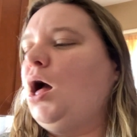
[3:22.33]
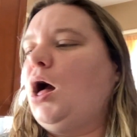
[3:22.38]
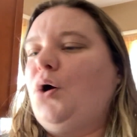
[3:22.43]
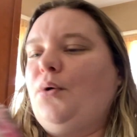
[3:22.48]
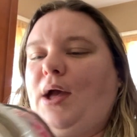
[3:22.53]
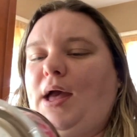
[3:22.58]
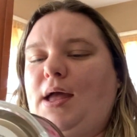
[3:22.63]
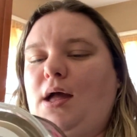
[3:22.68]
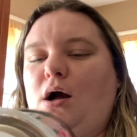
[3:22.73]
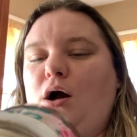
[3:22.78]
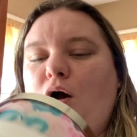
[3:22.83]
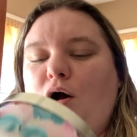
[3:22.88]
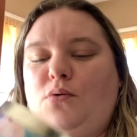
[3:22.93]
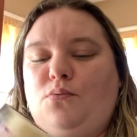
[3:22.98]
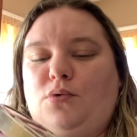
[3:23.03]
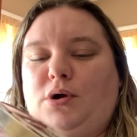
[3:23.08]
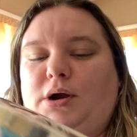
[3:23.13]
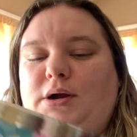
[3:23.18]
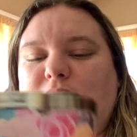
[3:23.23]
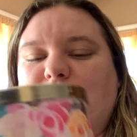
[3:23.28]
Okay,
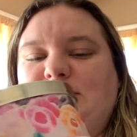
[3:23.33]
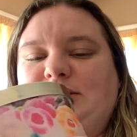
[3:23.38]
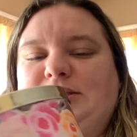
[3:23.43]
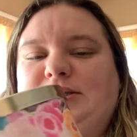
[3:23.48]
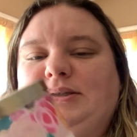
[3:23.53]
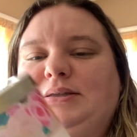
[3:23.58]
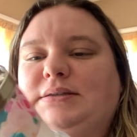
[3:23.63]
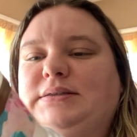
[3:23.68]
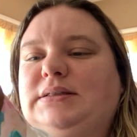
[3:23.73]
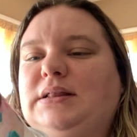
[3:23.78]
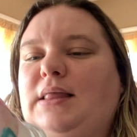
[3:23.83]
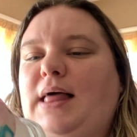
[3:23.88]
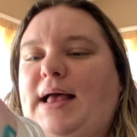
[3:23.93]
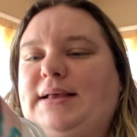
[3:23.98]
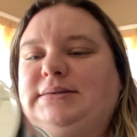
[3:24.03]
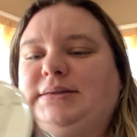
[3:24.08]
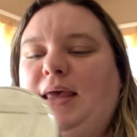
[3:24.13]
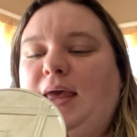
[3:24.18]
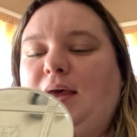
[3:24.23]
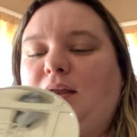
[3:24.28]
Homeworx this is the
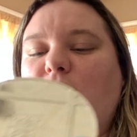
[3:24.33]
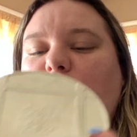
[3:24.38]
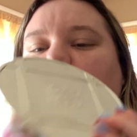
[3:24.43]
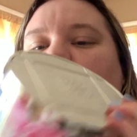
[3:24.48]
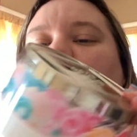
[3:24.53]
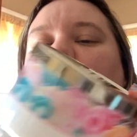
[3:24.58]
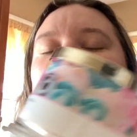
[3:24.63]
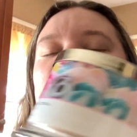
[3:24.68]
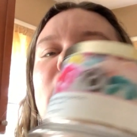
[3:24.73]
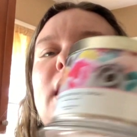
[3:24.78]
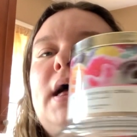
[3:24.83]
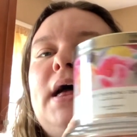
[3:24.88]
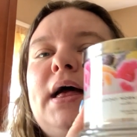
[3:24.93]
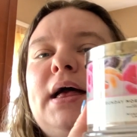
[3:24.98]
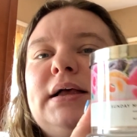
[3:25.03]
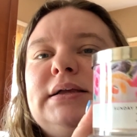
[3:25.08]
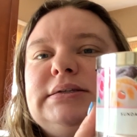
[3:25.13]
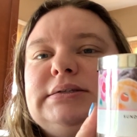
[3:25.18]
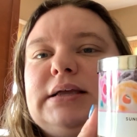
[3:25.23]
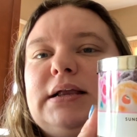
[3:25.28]
last candle.
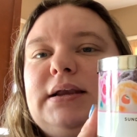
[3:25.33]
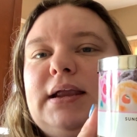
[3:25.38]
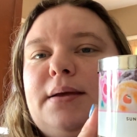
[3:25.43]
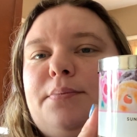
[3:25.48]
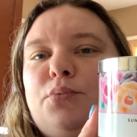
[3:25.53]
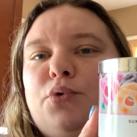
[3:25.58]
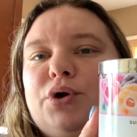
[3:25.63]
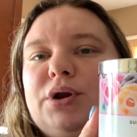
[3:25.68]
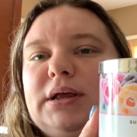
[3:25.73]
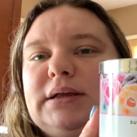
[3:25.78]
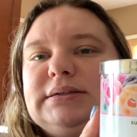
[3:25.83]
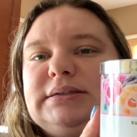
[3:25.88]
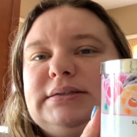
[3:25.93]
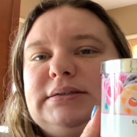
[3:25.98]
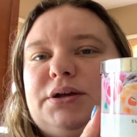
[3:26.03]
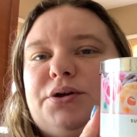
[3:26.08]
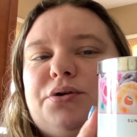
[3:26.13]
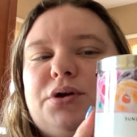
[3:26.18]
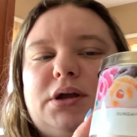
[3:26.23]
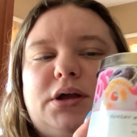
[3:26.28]
Sunday morning
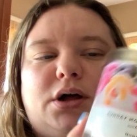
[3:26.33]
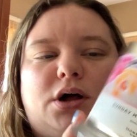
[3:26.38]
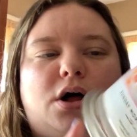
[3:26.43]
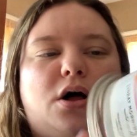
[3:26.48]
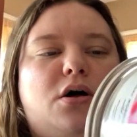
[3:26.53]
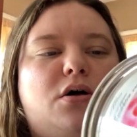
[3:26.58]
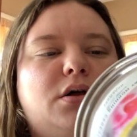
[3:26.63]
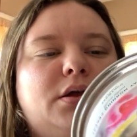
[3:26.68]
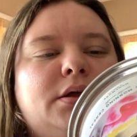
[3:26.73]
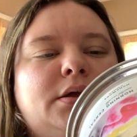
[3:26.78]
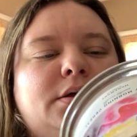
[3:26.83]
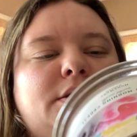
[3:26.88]
cereal.